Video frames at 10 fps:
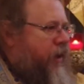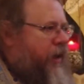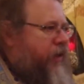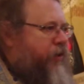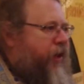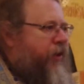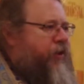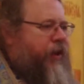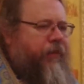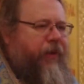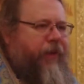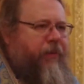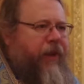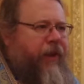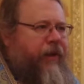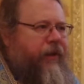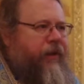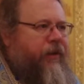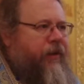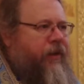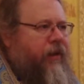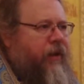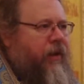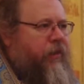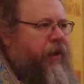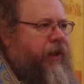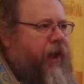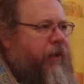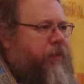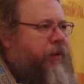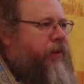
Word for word: And it says some they beat, beat up,